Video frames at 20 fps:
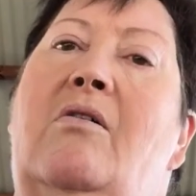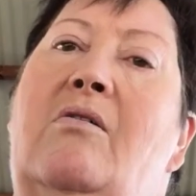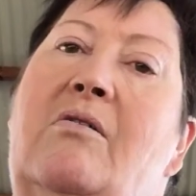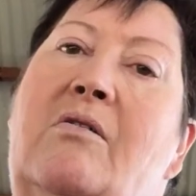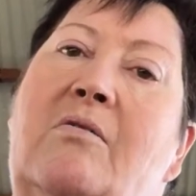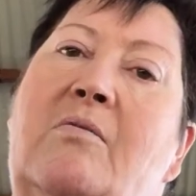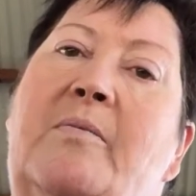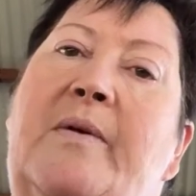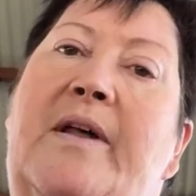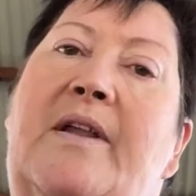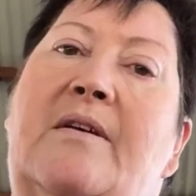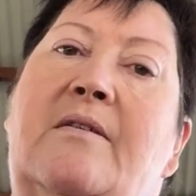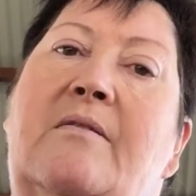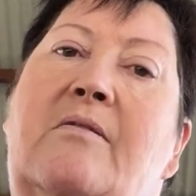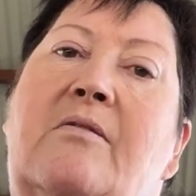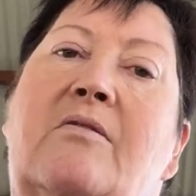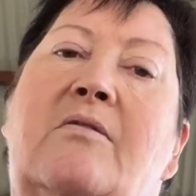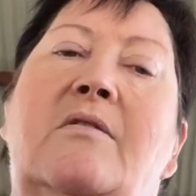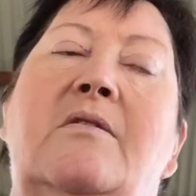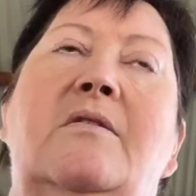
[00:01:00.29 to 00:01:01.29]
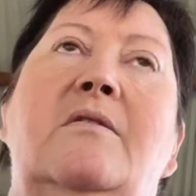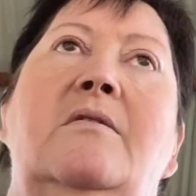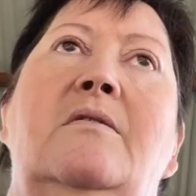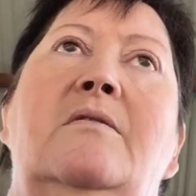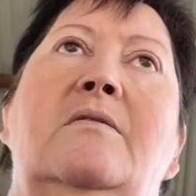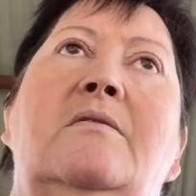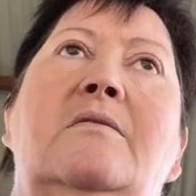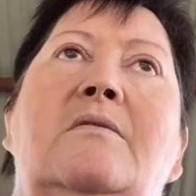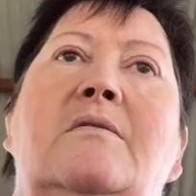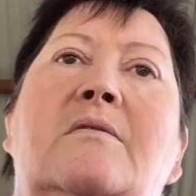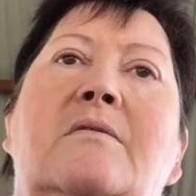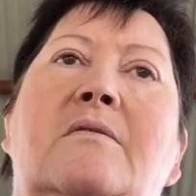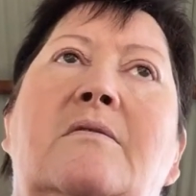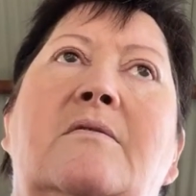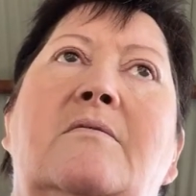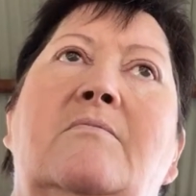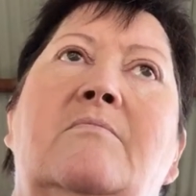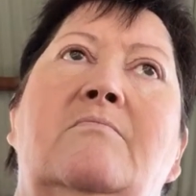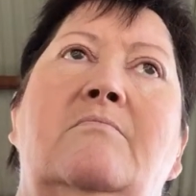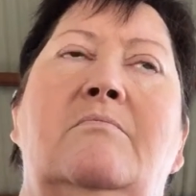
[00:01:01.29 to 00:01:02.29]
All well and good.
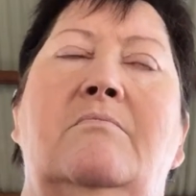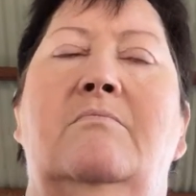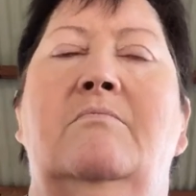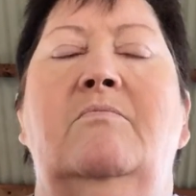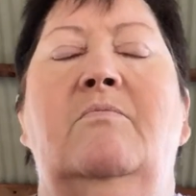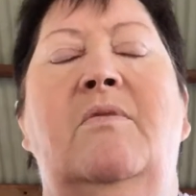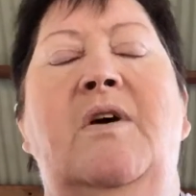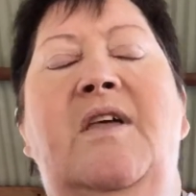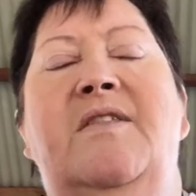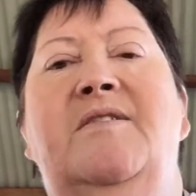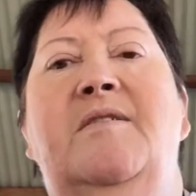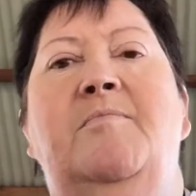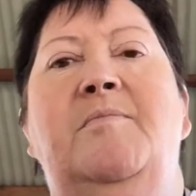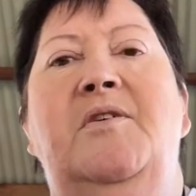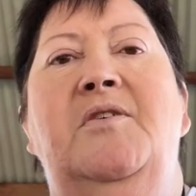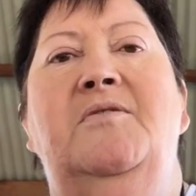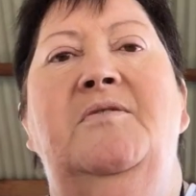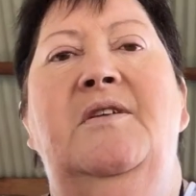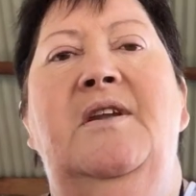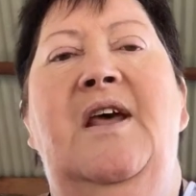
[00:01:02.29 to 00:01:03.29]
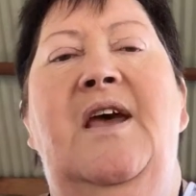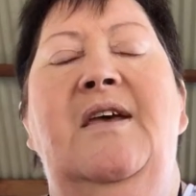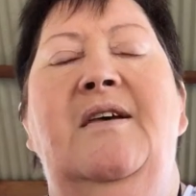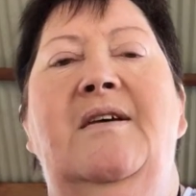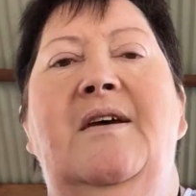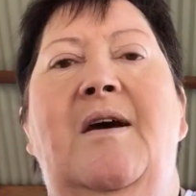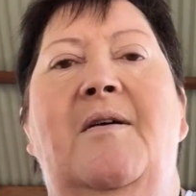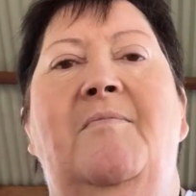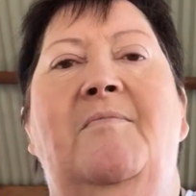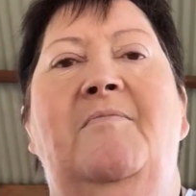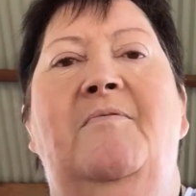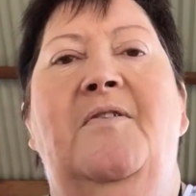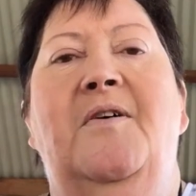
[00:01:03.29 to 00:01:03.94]
Where'd the mutant egg come